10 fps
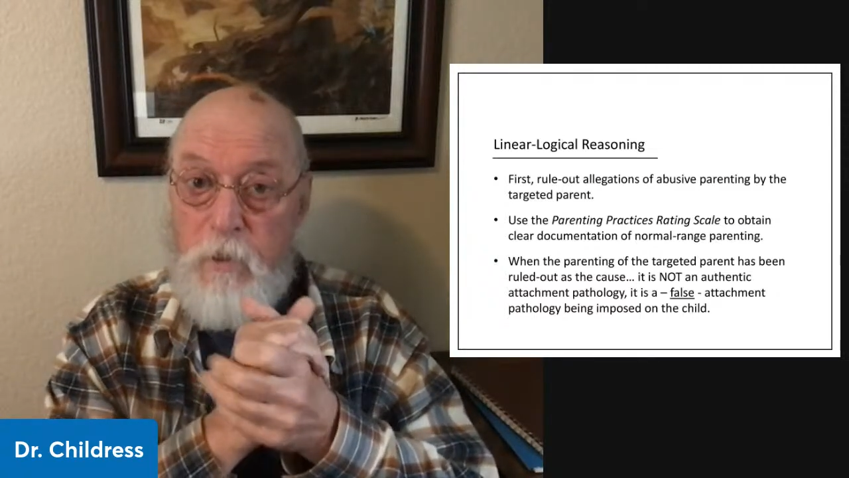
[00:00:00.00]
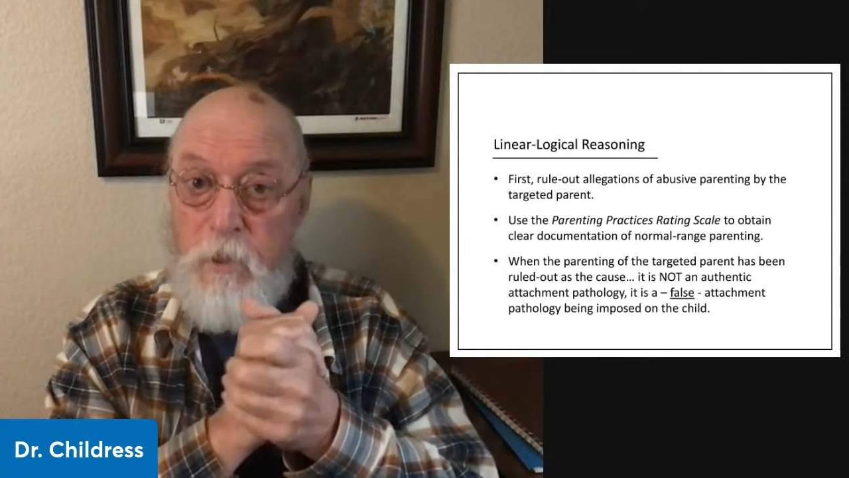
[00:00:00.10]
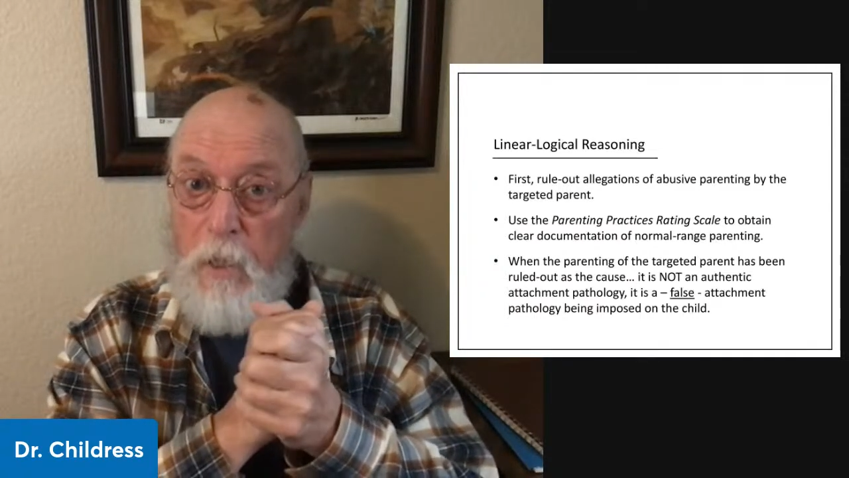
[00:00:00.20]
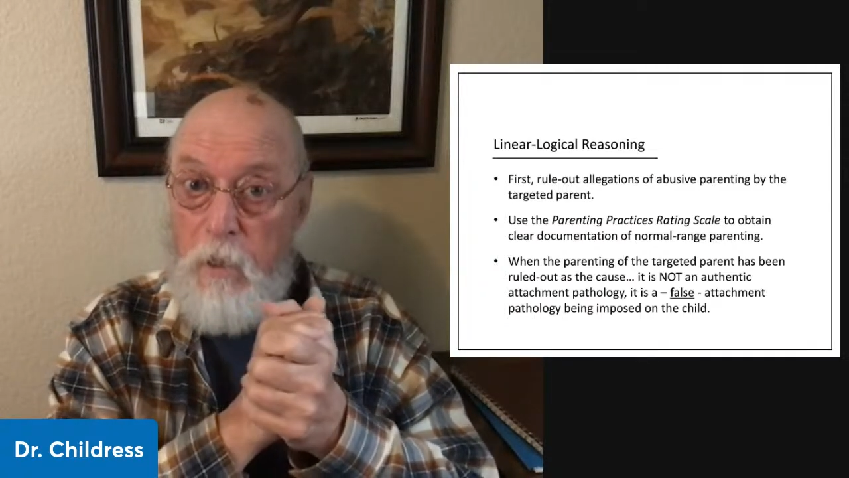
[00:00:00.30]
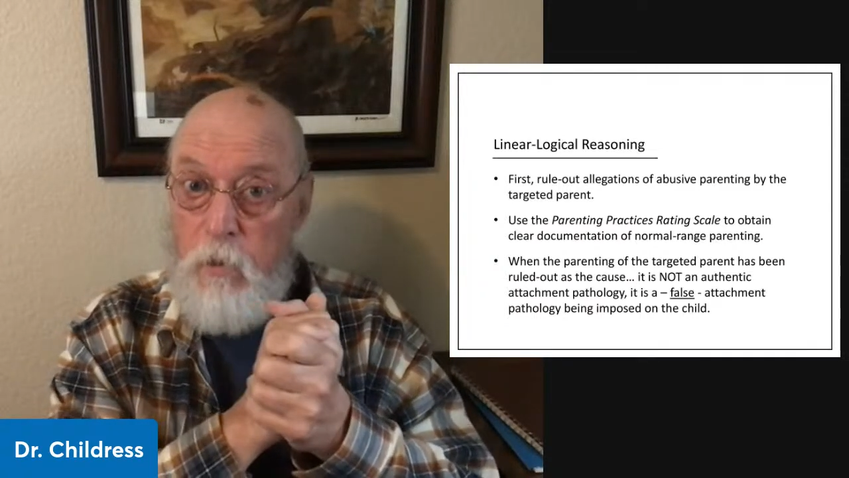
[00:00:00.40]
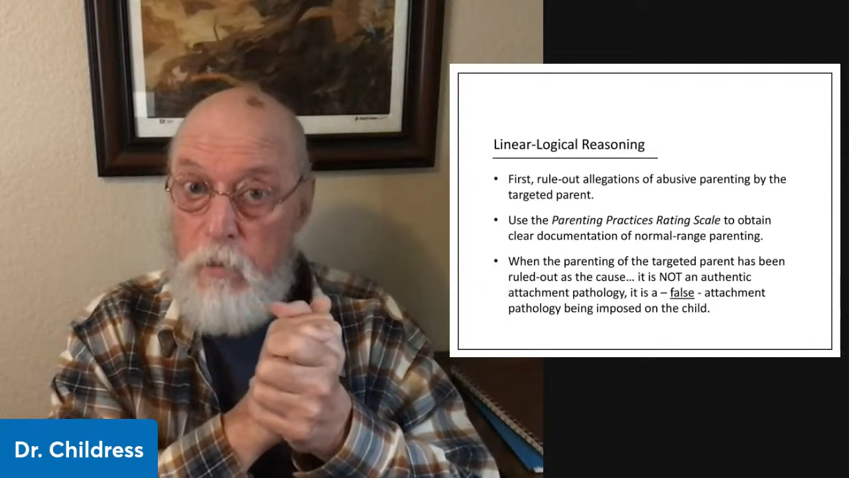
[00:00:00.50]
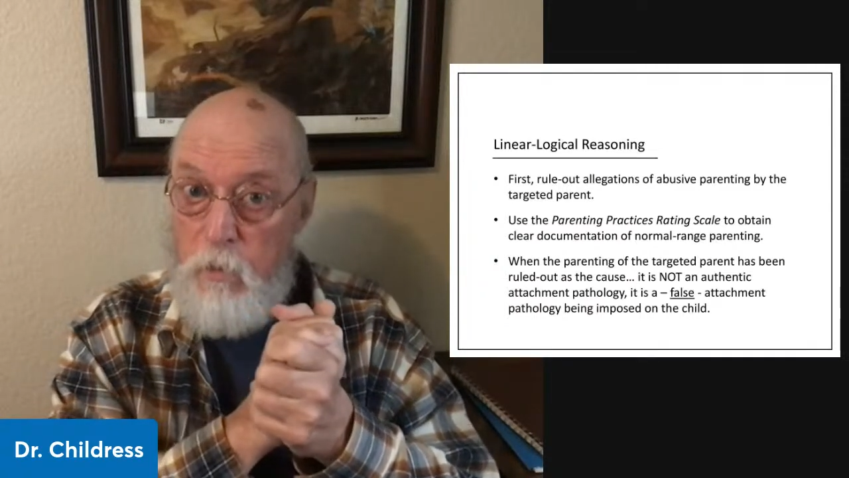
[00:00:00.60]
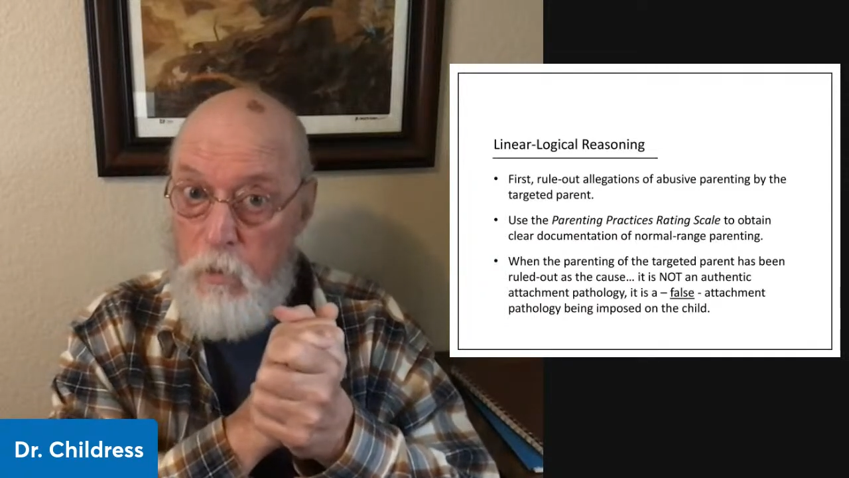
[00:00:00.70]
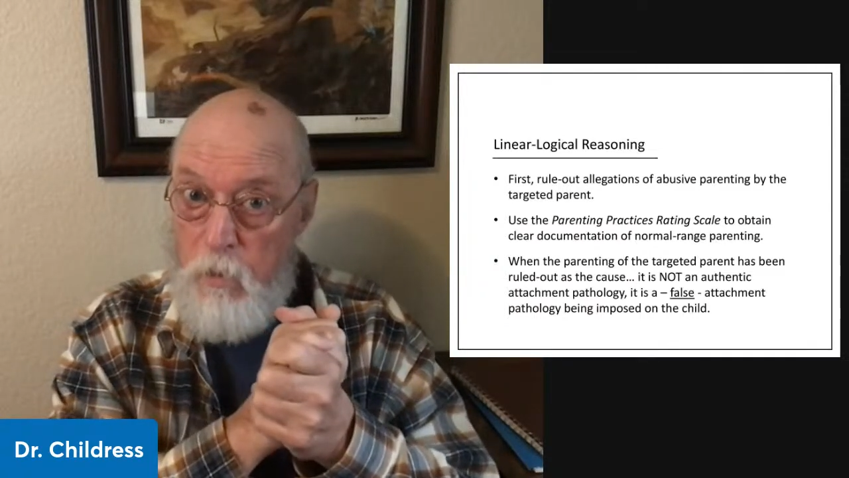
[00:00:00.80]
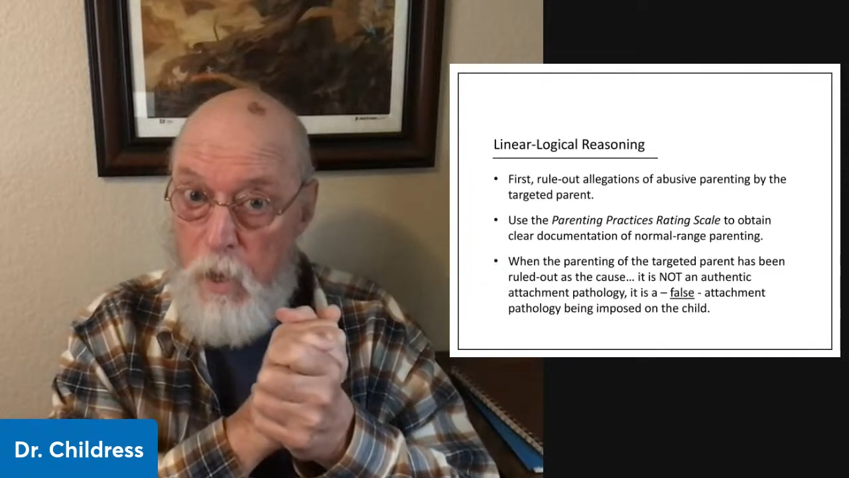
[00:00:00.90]
take
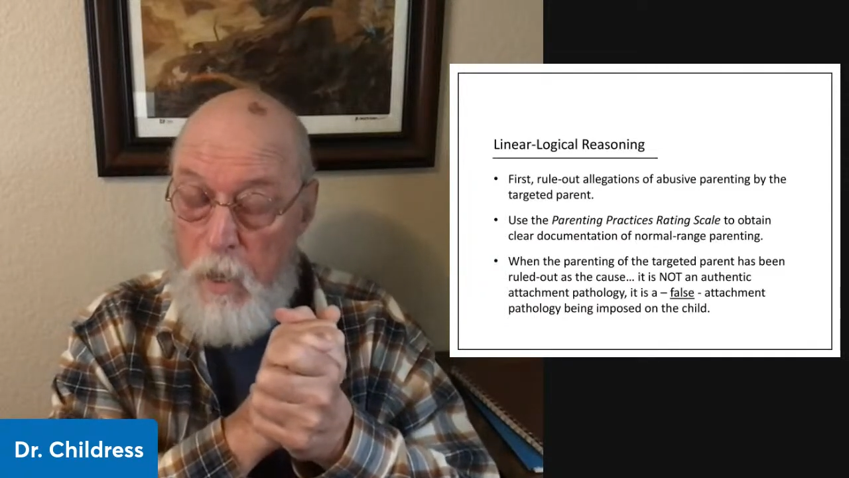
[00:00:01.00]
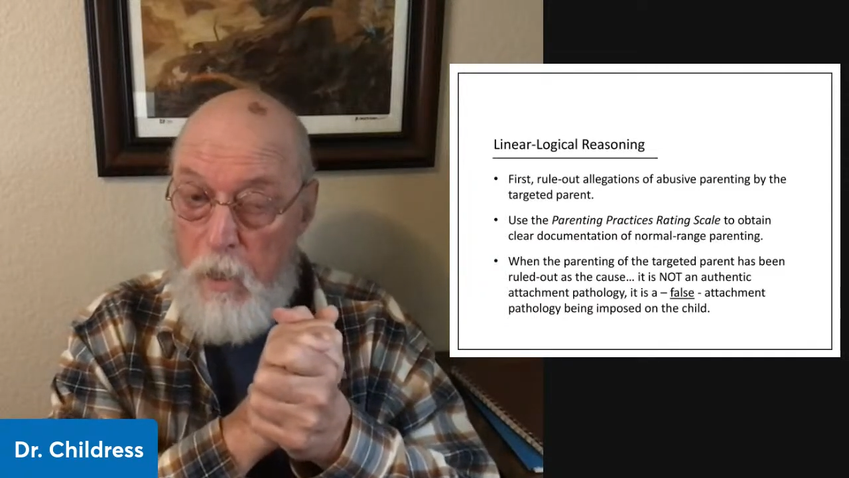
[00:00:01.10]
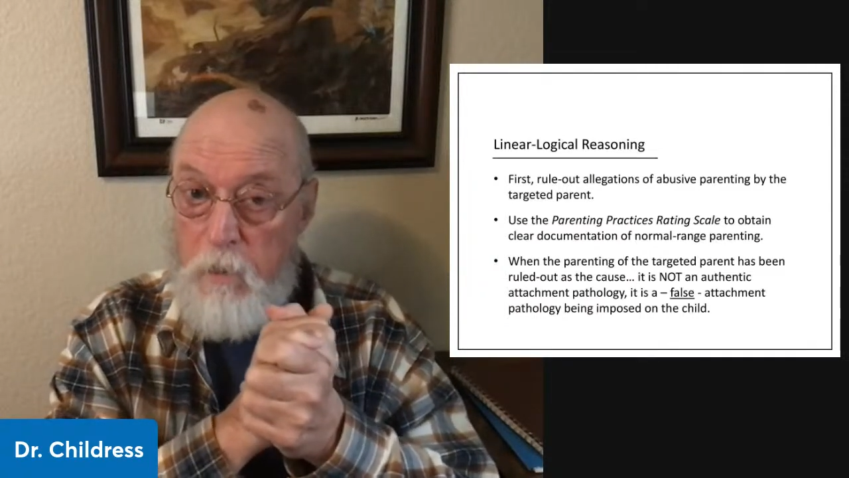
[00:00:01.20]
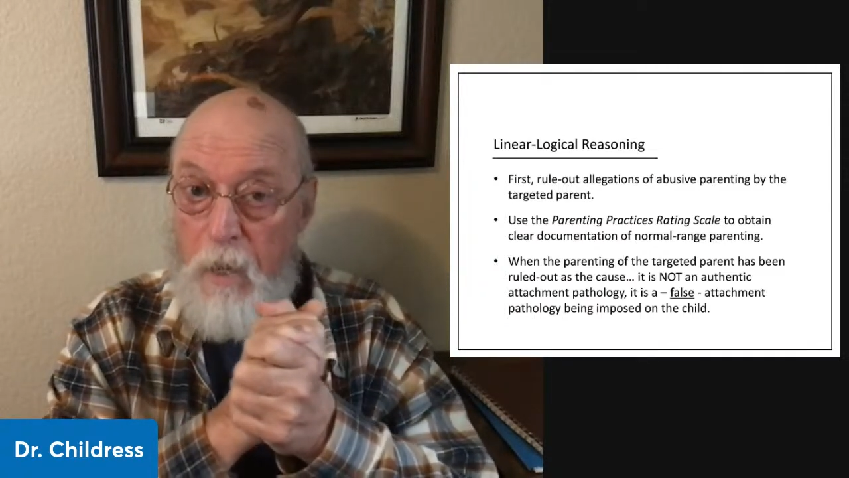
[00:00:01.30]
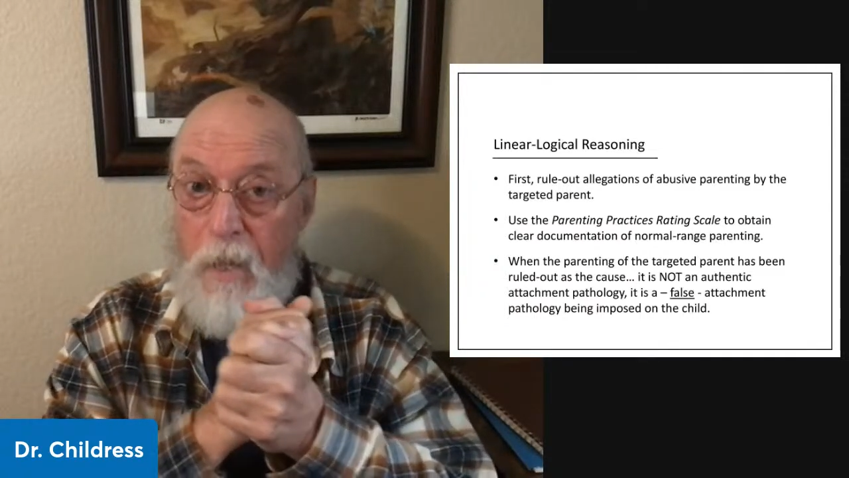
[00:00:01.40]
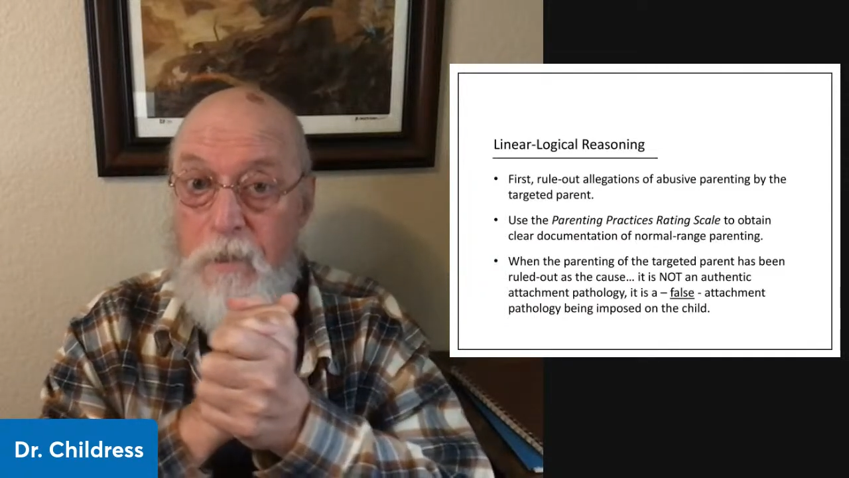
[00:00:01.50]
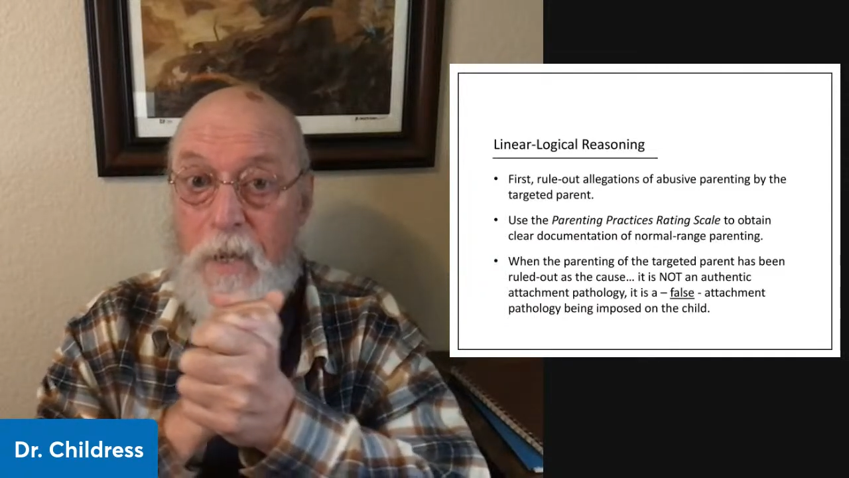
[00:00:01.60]
their hand and